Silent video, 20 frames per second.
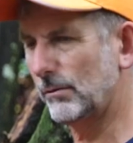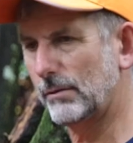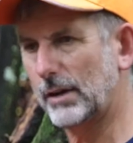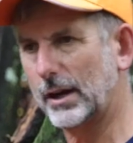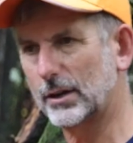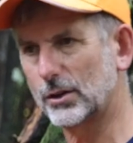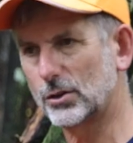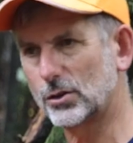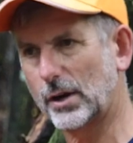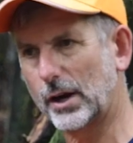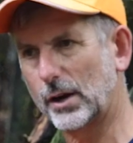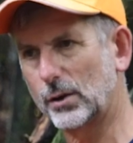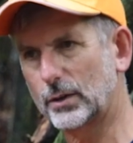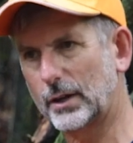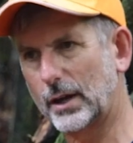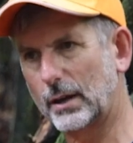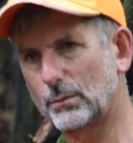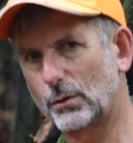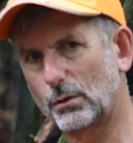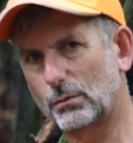around a trail
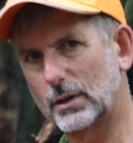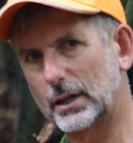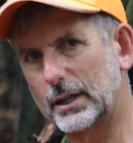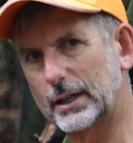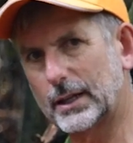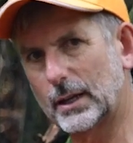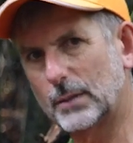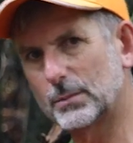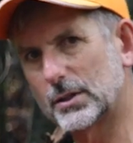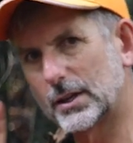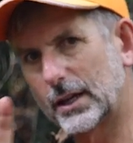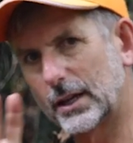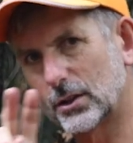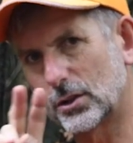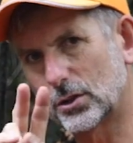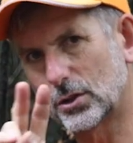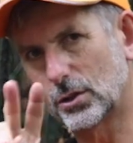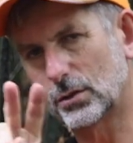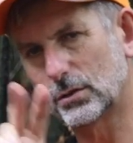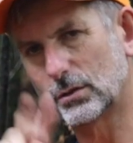camera really comes down
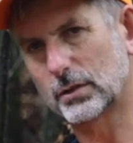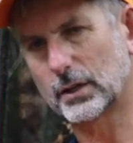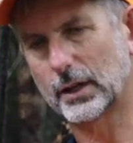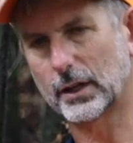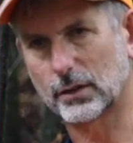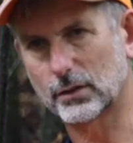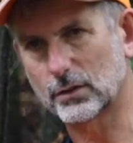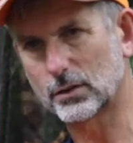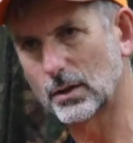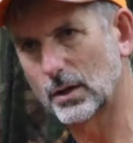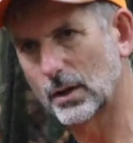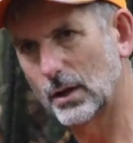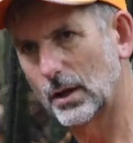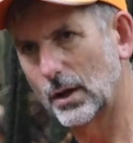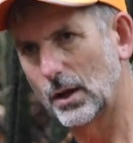to two things.